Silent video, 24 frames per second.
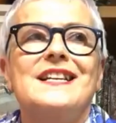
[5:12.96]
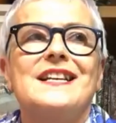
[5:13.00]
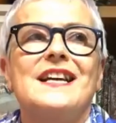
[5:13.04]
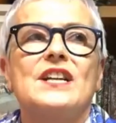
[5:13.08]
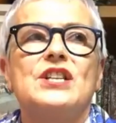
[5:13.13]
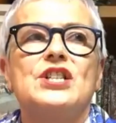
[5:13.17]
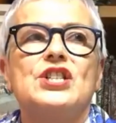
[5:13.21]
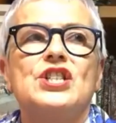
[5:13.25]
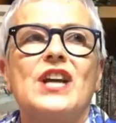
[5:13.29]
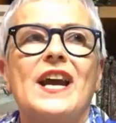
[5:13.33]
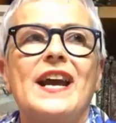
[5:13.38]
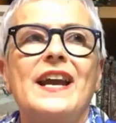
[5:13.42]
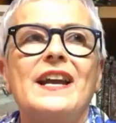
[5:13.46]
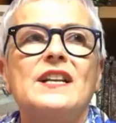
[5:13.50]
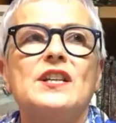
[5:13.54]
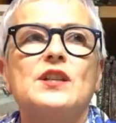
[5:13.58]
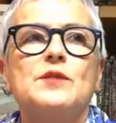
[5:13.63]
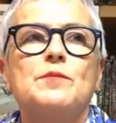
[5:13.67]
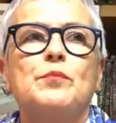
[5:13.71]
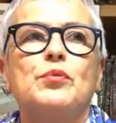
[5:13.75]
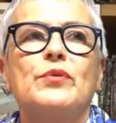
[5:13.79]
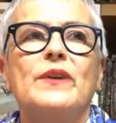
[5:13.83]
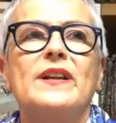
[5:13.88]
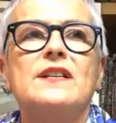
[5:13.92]
I
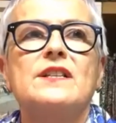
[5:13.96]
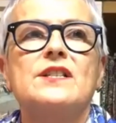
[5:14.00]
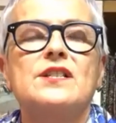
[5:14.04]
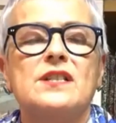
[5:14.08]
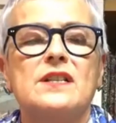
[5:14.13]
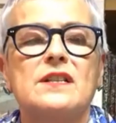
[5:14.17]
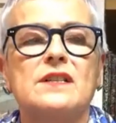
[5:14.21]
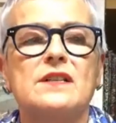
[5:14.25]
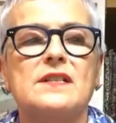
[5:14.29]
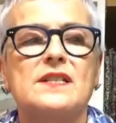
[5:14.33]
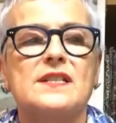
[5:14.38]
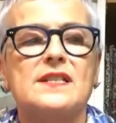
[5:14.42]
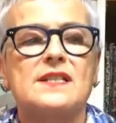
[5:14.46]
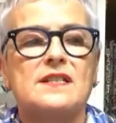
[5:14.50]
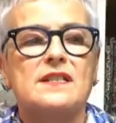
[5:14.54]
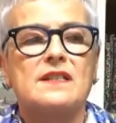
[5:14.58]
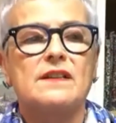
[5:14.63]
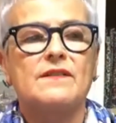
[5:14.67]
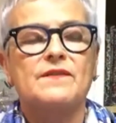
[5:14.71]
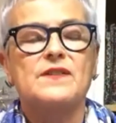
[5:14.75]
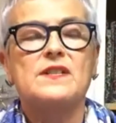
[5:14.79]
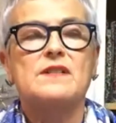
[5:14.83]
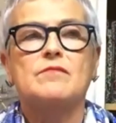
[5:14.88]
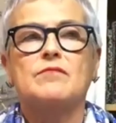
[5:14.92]
changed
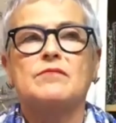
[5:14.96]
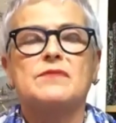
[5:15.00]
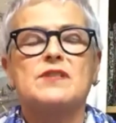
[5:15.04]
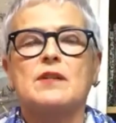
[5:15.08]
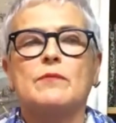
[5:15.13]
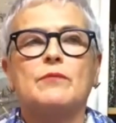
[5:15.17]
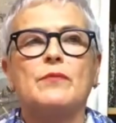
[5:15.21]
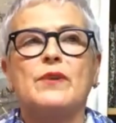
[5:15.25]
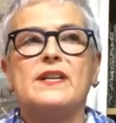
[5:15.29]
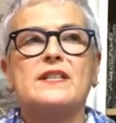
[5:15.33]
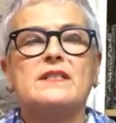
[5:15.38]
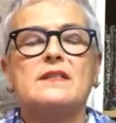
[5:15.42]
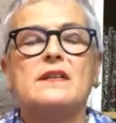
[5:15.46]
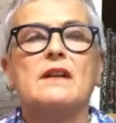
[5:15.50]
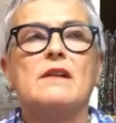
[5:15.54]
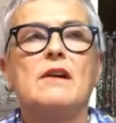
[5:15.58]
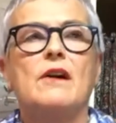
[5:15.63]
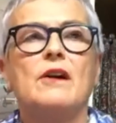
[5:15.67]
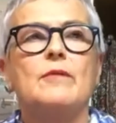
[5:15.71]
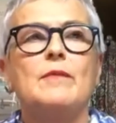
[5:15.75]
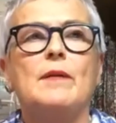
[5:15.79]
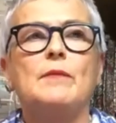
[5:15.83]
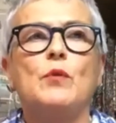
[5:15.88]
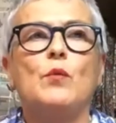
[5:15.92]
printers for some reason, I
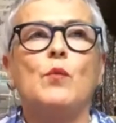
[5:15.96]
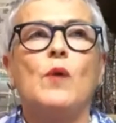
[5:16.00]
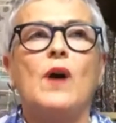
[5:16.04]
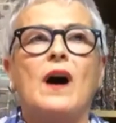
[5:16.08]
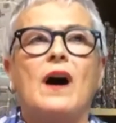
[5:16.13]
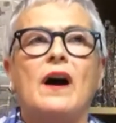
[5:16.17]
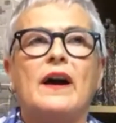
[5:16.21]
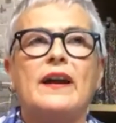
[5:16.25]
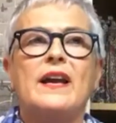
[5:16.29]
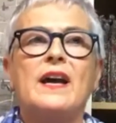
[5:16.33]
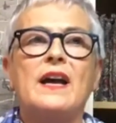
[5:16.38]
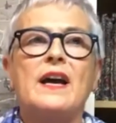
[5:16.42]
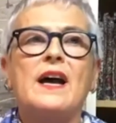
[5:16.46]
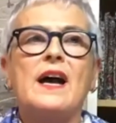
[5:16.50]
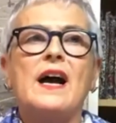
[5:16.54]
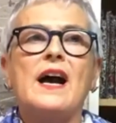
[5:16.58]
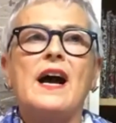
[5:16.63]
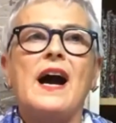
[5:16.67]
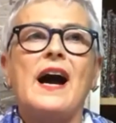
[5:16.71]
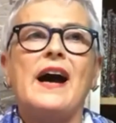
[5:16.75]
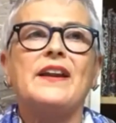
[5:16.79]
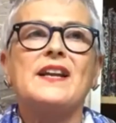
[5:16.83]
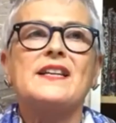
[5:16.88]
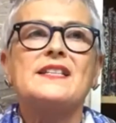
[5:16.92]
can't remember why.
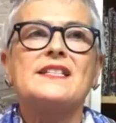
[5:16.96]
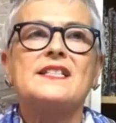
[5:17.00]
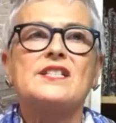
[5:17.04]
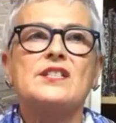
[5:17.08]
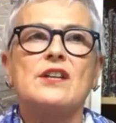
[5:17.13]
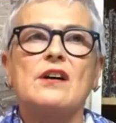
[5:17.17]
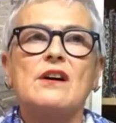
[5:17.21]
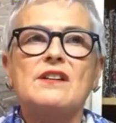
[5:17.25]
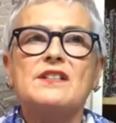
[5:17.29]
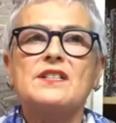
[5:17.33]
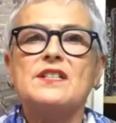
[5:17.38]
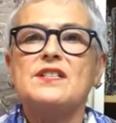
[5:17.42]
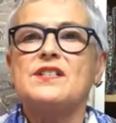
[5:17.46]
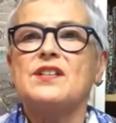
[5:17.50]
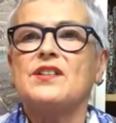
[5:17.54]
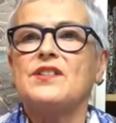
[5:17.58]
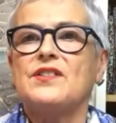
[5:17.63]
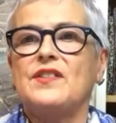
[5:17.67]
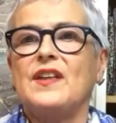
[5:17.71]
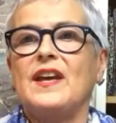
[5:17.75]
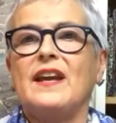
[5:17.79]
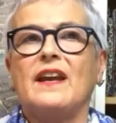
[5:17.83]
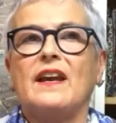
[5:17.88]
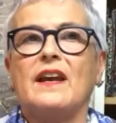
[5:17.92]
And I started to
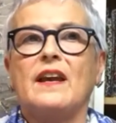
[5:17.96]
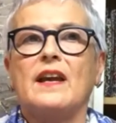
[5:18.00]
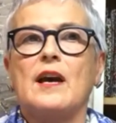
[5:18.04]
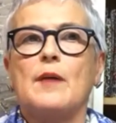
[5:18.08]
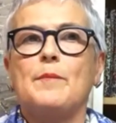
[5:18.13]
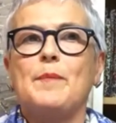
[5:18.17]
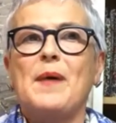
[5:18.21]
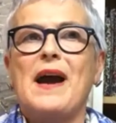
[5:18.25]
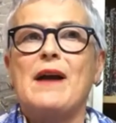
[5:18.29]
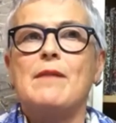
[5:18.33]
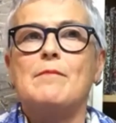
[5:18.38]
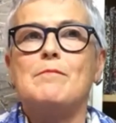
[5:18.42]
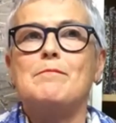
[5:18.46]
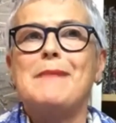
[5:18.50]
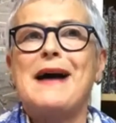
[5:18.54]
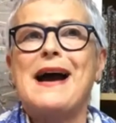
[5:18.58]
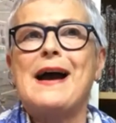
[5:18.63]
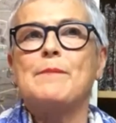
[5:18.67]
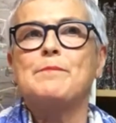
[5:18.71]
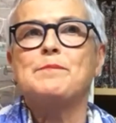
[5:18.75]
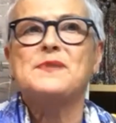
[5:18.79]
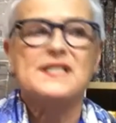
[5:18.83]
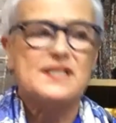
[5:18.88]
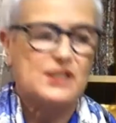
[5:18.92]
think about
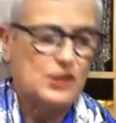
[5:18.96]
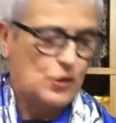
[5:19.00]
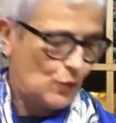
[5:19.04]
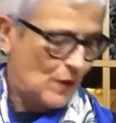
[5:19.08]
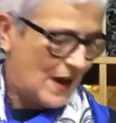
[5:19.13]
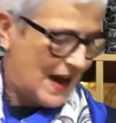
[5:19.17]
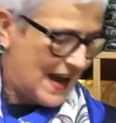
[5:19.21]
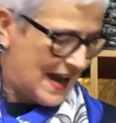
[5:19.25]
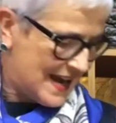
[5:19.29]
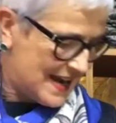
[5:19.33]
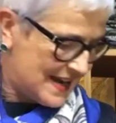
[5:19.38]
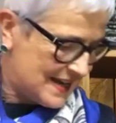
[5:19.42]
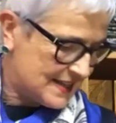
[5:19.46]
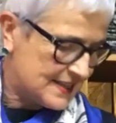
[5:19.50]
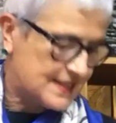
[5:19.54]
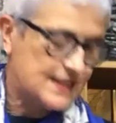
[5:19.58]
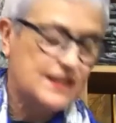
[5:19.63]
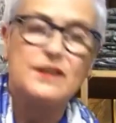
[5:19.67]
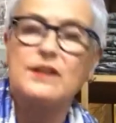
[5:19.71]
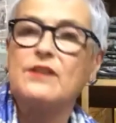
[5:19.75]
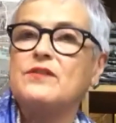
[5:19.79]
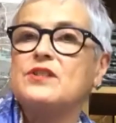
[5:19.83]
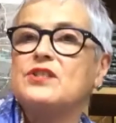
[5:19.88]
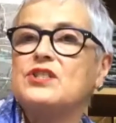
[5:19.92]
map squares,
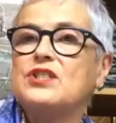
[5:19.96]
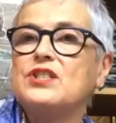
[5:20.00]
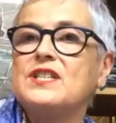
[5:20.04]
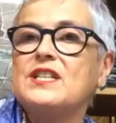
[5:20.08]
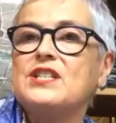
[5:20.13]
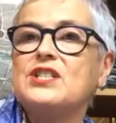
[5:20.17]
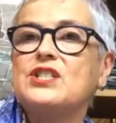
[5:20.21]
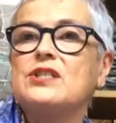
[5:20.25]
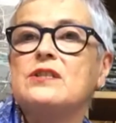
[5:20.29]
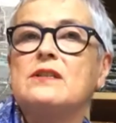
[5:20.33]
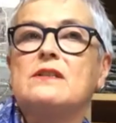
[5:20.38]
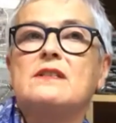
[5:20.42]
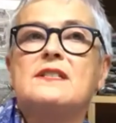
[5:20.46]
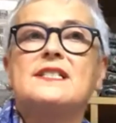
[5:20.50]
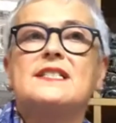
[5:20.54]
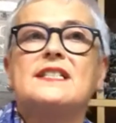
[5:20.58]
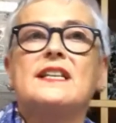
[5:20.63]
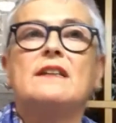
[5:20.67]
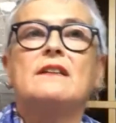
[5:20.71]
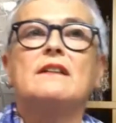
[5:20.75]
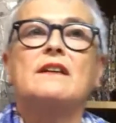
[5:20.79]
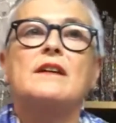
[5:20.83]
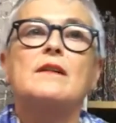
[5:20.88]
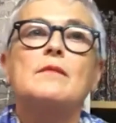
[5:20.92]
you know, the traditional
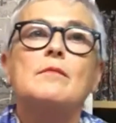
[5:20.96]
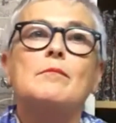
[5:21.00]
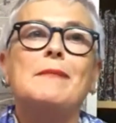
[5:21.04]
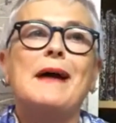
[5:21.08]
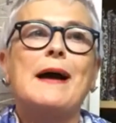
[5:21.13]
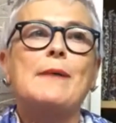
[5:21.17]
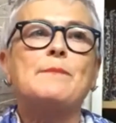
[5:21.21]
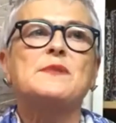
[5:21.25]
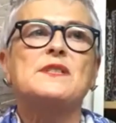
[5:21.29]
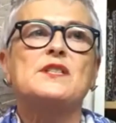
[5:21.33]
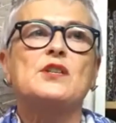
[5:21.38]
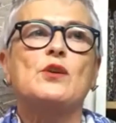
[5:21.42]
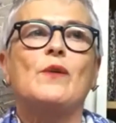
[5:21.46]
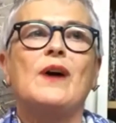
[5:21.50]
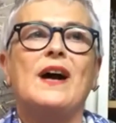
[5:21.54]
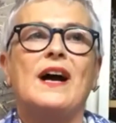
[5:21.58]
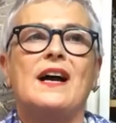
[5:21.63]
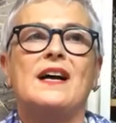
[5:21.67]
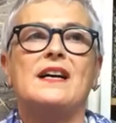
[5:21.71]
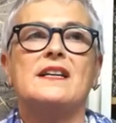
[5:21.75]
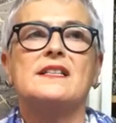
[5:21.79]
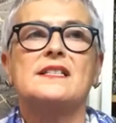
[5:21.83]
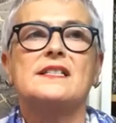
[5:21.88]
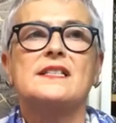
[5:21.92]
silk map
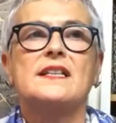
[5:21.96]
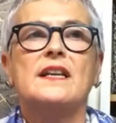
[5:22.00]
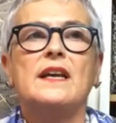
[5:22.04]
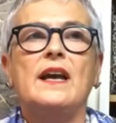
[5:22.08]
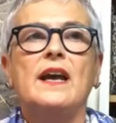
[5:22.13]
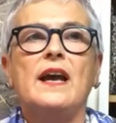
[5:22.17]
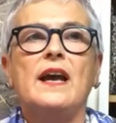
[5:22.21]
squares.